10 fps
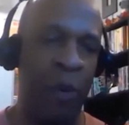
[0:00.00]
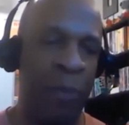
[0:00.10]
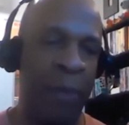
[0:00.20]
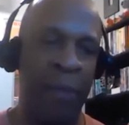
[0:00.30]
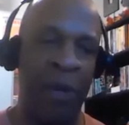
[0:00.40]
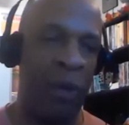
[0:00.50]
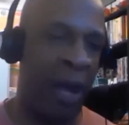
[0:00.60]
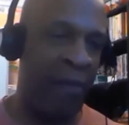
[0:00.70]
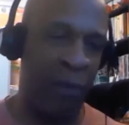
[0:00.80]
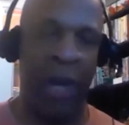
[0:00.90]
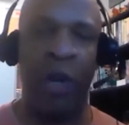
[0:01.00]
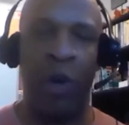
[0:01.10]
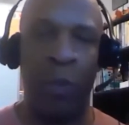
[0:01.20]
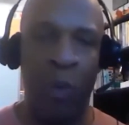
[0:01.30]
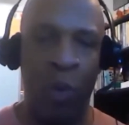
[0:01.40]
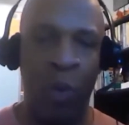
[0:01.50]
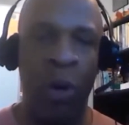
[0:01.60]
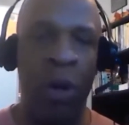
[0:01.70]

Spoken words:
or maybe they'll have greater or more,